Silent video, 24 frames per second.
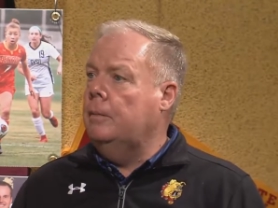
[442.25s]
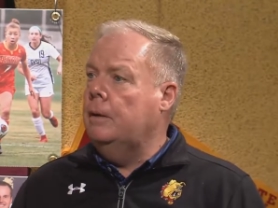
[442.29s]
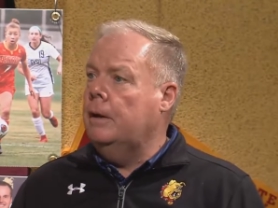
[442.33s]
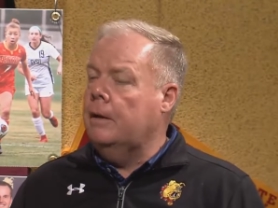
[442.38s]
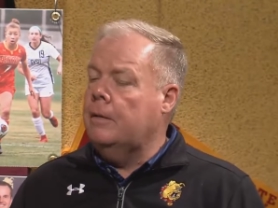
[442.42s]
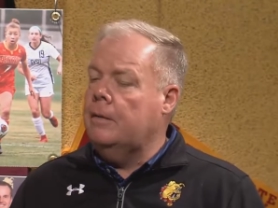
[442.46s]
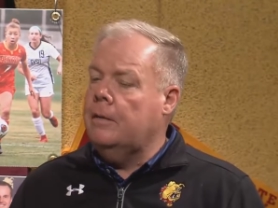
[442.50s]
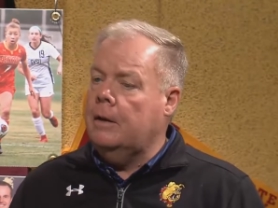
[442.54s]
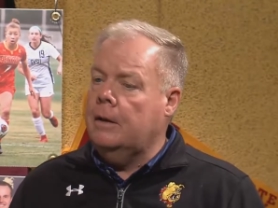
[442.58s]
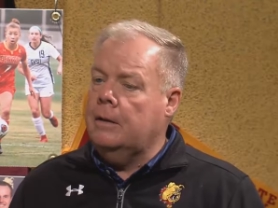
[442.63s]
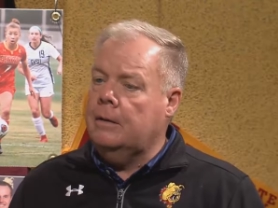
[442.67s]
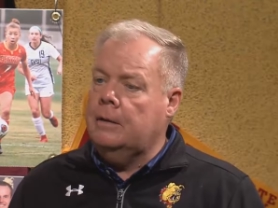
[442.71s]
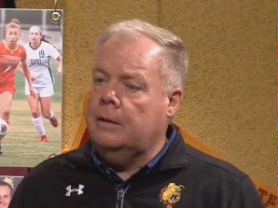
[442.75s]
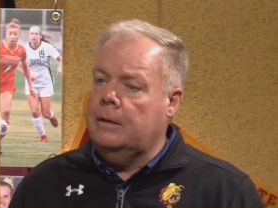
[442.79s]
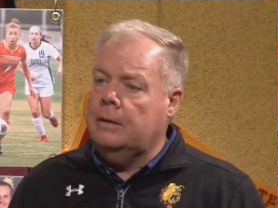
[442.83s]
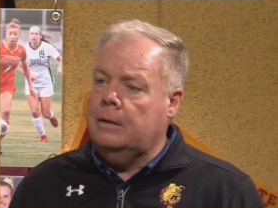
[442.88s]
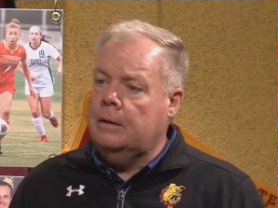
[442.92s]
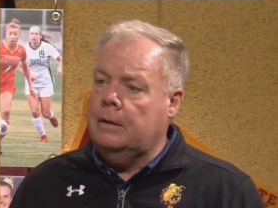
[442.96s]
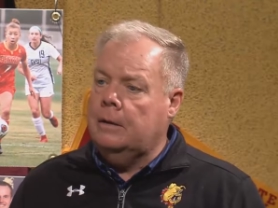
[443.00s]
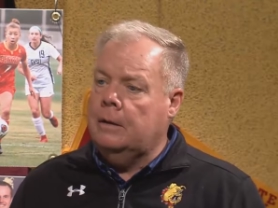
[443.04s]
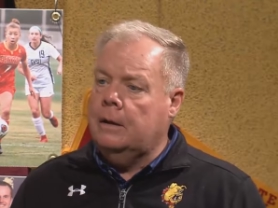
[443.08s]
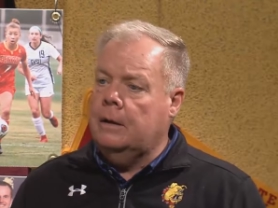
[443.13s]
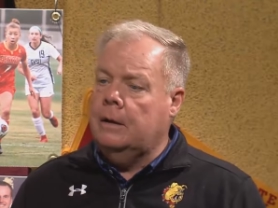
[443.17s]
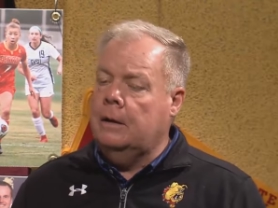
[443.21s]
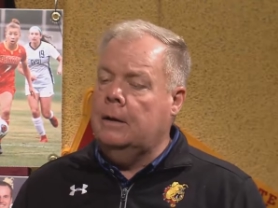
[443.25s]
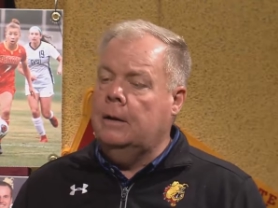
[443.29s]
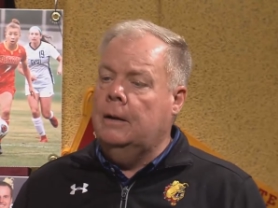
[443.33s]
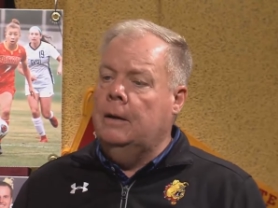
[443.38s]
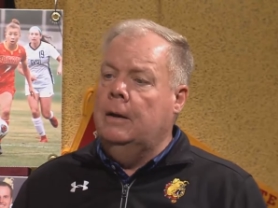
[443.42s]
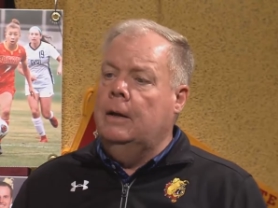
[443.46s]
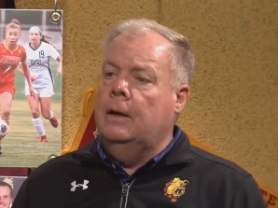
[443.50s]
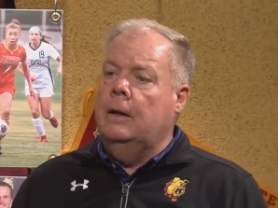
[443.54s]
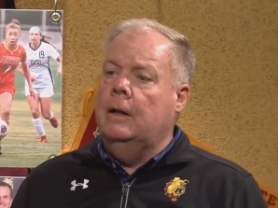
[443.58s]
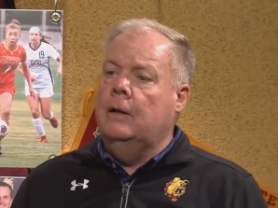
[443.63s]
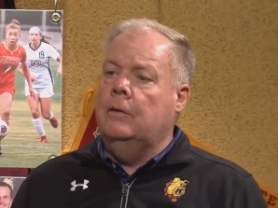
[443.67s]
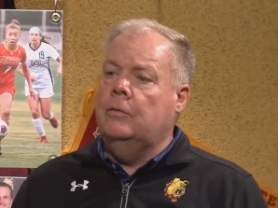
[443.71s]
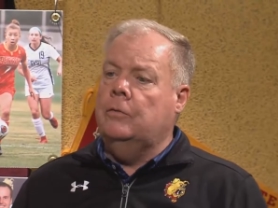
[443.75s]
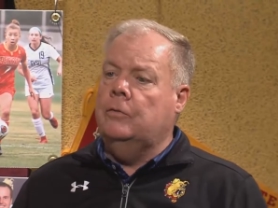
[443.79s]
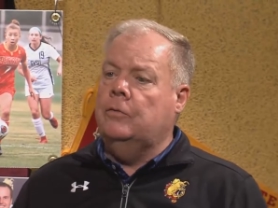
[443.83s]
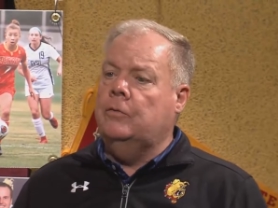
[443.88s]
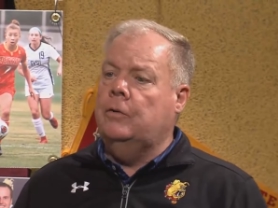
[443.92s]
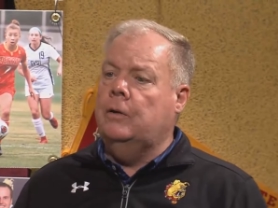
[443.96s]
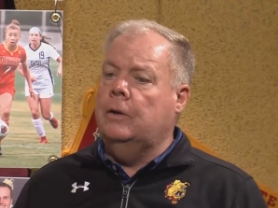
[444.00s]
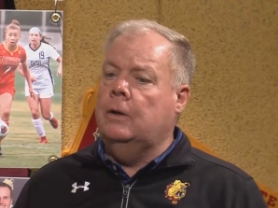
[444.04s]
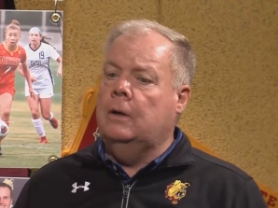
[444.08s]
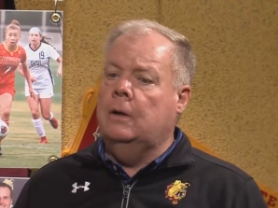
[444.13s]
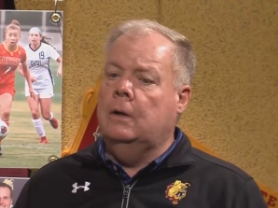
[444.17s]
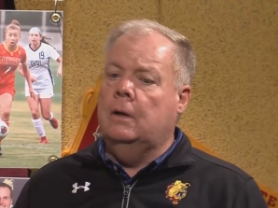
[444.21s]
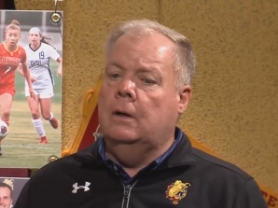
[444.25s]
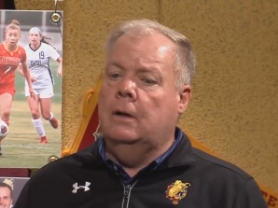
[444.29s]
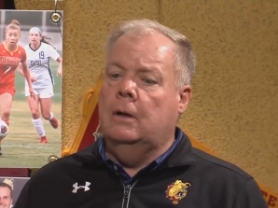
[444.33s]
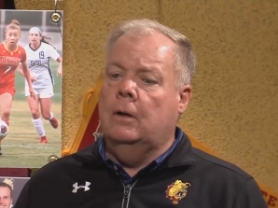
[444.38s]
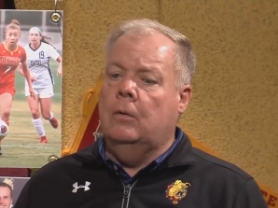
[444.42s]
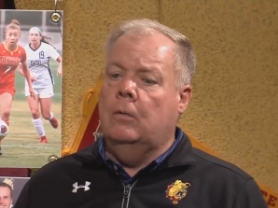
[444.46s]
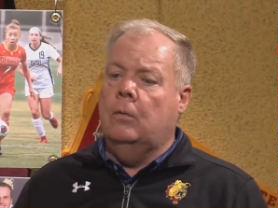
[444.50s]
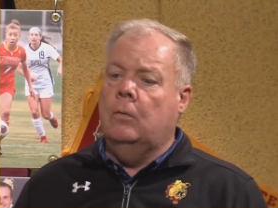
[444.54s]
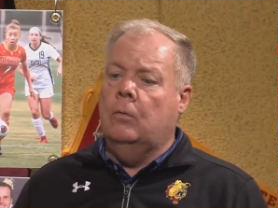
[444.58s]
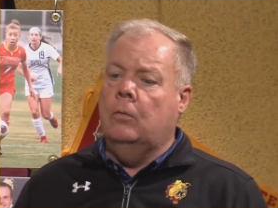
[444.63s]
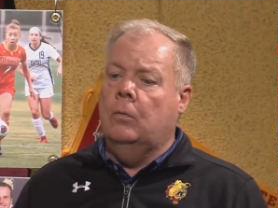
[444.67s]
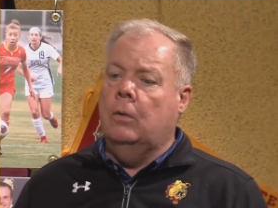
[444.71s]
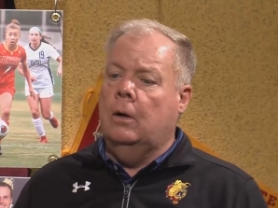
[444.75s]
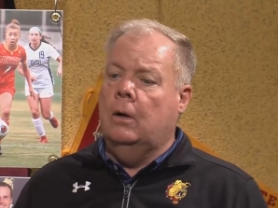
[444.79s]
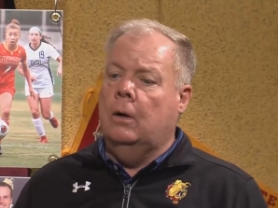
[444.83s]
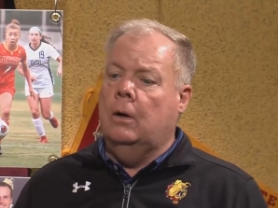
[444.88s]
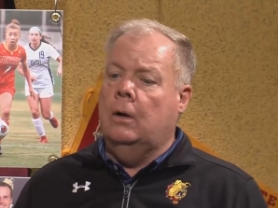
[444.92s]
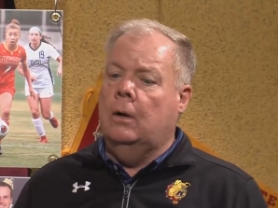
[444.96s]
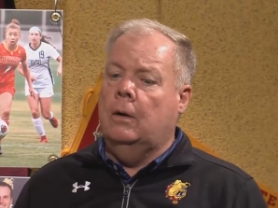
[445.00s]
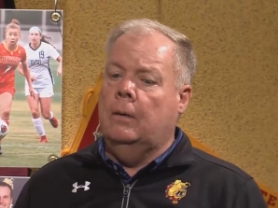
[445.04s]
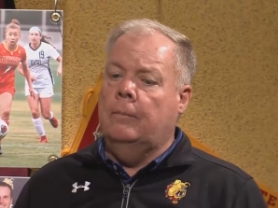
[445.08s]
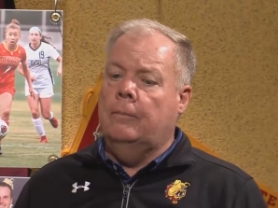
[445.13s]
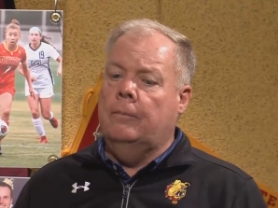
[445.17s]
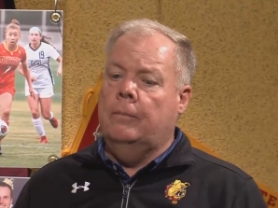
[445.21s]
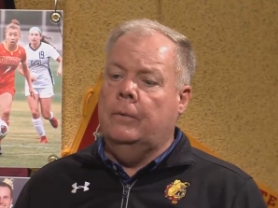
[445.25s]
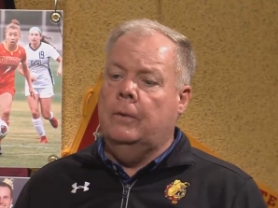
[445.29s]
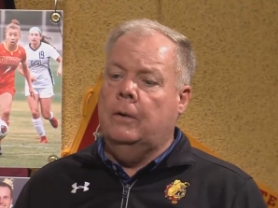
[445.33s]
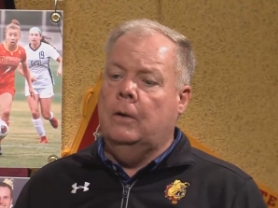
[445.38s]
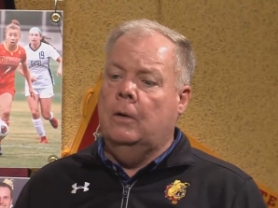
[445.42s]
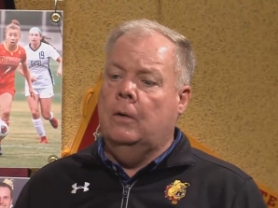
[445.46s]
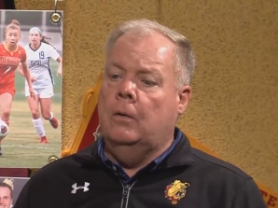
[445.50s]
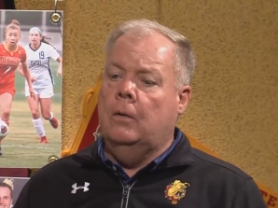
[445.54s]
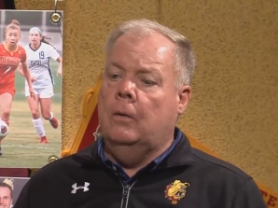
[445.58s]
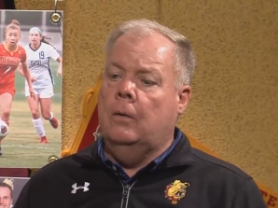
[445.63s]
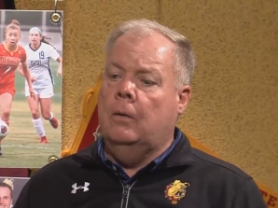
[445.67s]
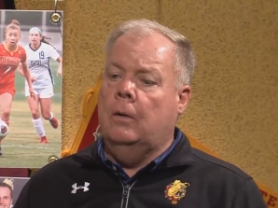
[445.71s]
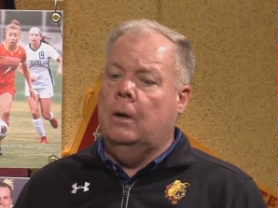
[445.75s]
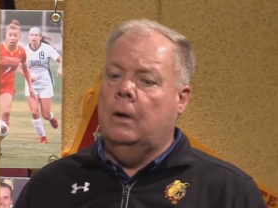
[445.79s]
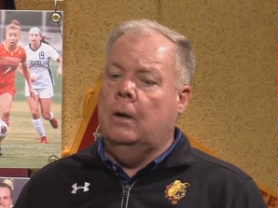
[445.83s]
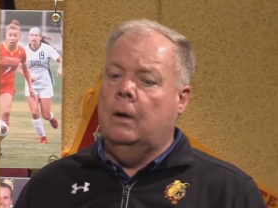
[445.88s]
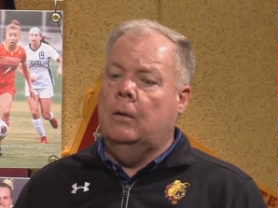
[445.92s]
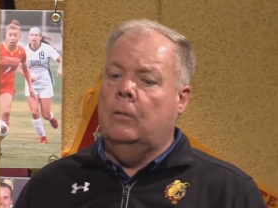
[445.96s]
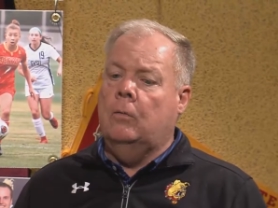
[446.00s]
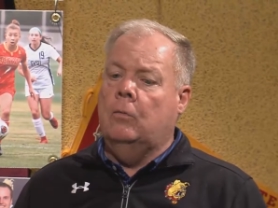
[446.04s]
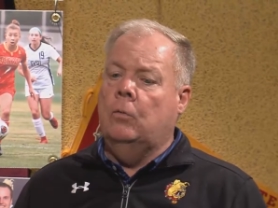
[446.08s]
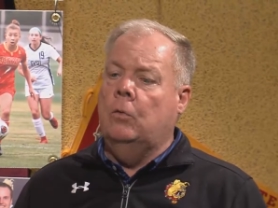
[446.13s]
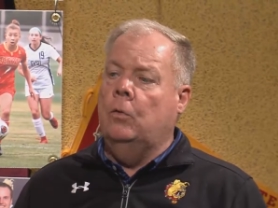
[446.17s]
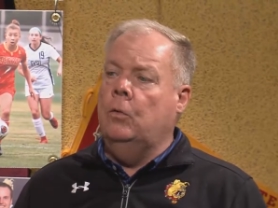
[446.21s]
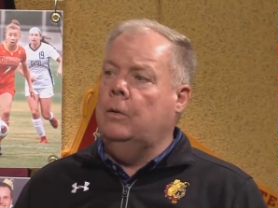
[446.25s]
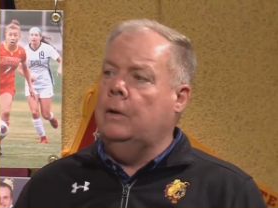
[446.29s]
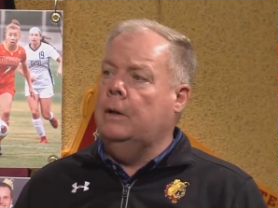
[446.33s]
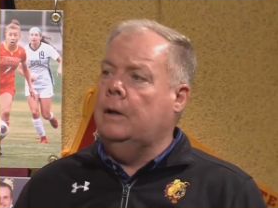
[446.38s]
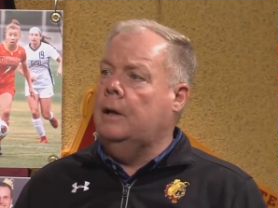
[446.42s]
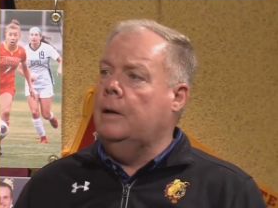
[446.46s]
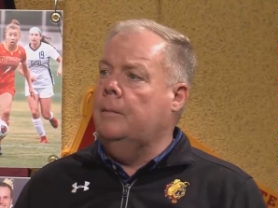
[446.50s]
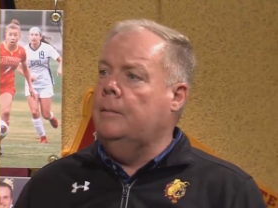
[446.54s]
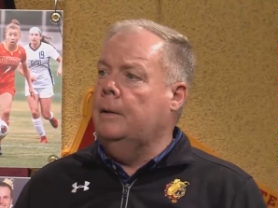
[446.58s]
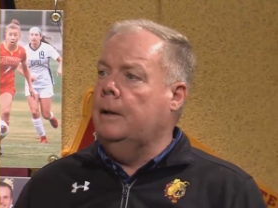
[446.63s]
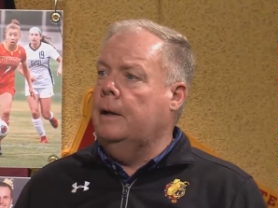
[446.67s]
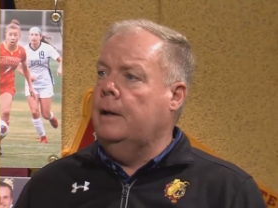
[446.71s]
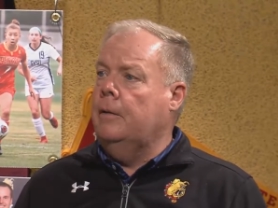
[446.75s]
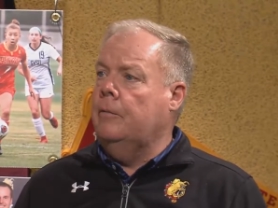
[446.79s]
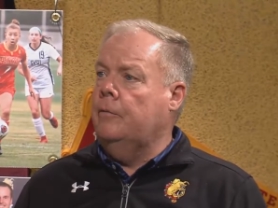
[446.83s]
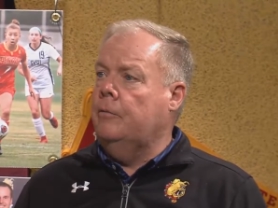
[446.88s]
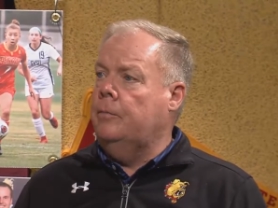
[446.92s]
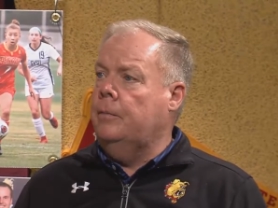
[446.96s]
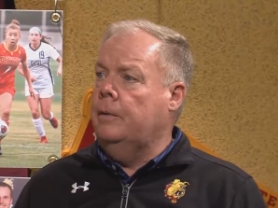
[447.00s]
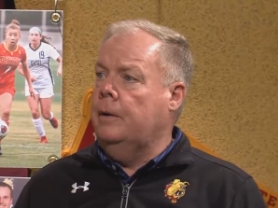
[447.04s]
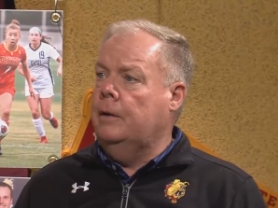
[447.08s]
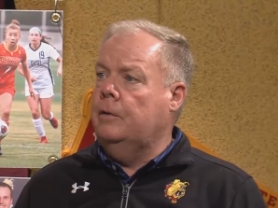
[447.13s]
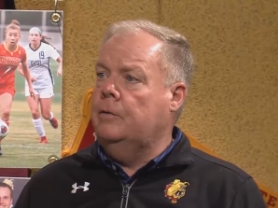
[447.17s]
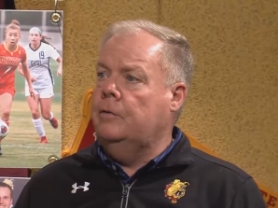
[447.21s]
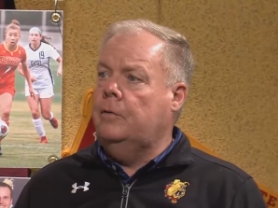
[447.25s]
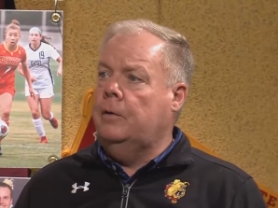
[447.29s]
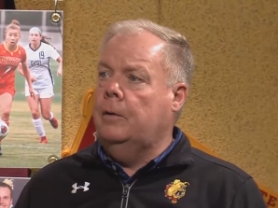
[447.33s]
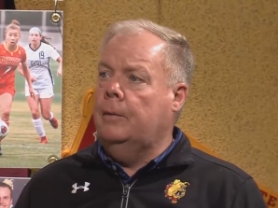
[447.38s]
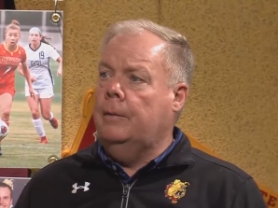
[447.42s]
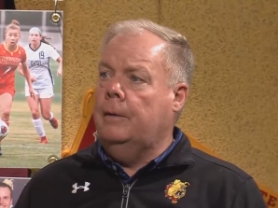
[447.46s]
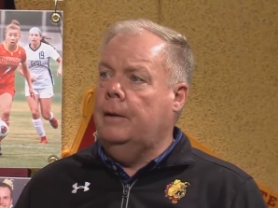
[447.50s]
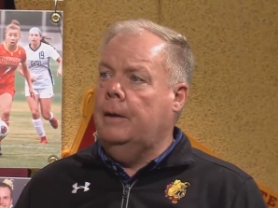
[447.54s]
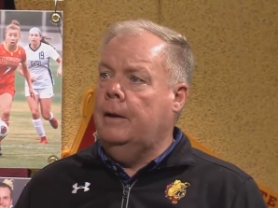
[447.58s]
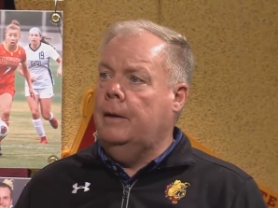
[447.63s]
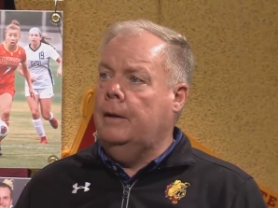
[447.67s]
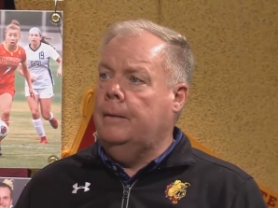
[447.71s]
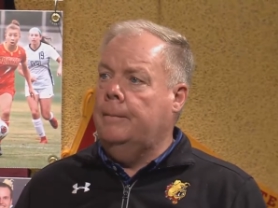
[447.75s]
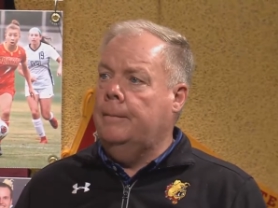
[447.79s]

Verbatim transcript: But I thought that uh, interesting, uh, um, you know, uh, ruling coming down from the NCAA.